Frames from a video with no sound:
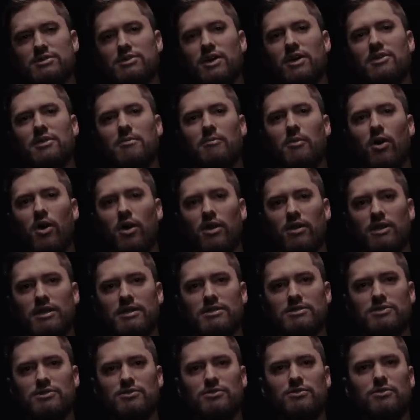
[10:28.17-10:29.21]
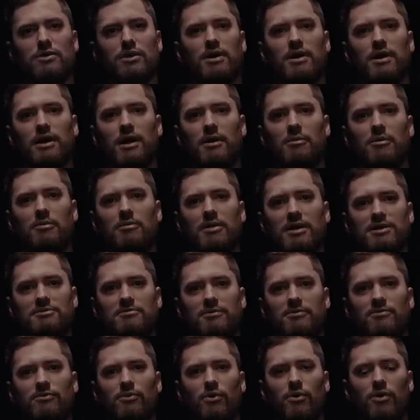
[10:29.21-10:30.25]
was on the Marlins, who were a couple picks
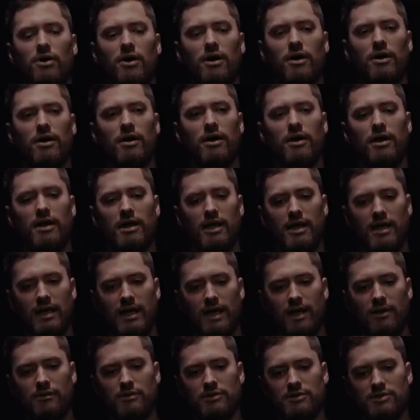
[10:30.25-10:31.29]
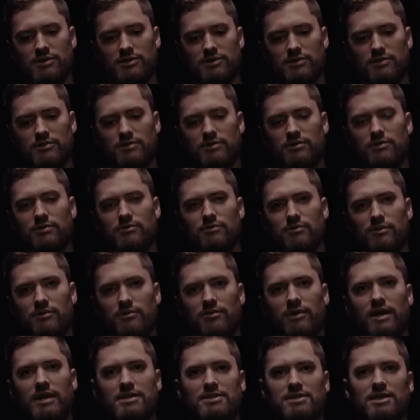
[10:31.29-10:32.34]
before, and I was
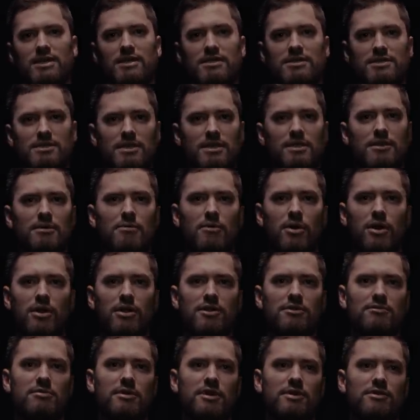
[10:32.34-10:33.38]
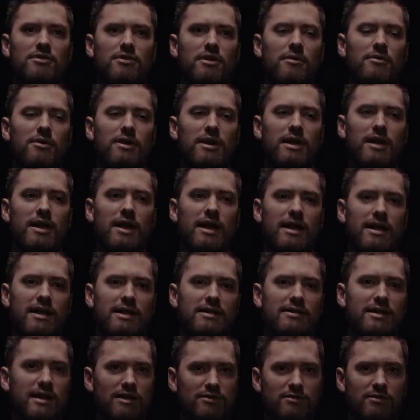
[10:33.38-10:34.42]
refreshing seeing the Marlins pick someone, and I get
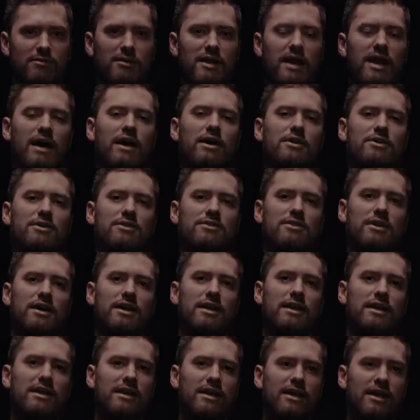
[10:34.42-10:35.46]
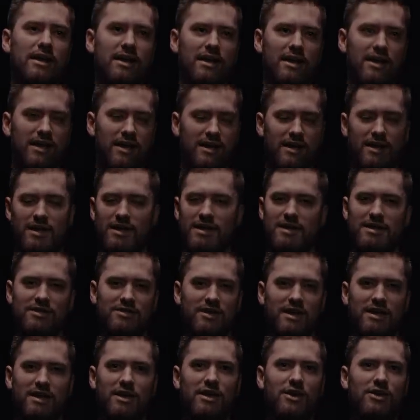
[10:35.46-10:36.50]
a text from Kyle. He said,
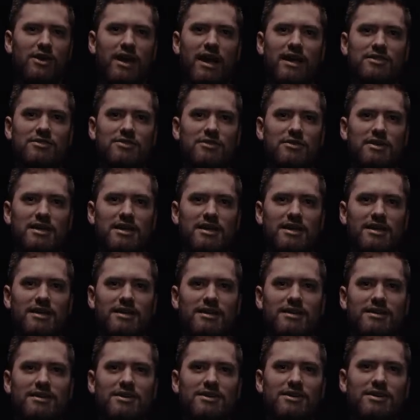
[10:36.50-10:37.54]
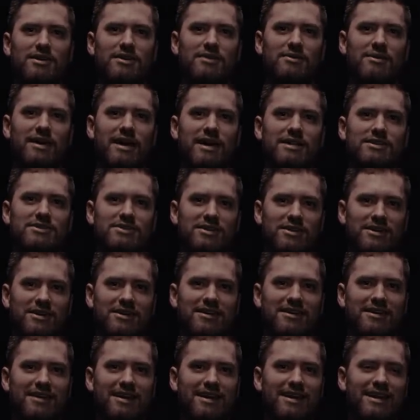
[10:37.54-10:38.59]
he's like, congrats, you idiot. You're a
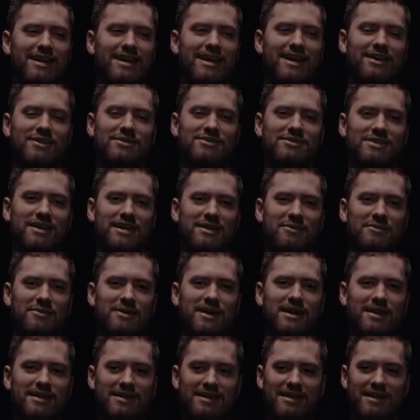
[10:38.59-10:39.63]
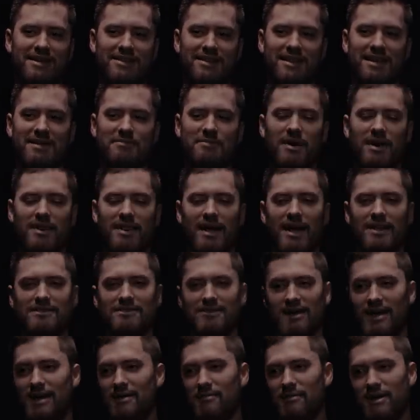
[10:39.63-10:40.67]
Ranger. And I was like, what? And then by
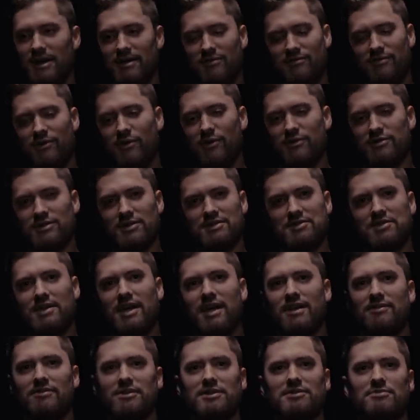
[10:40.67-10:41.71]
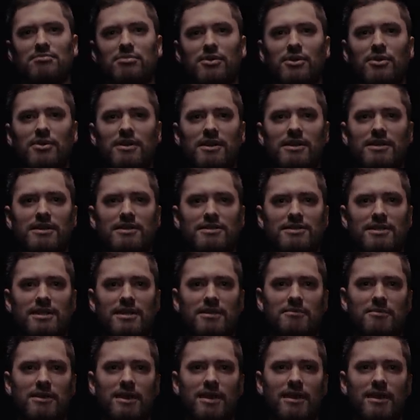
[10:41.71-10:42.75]
that time, my phone just kind of exploded because then it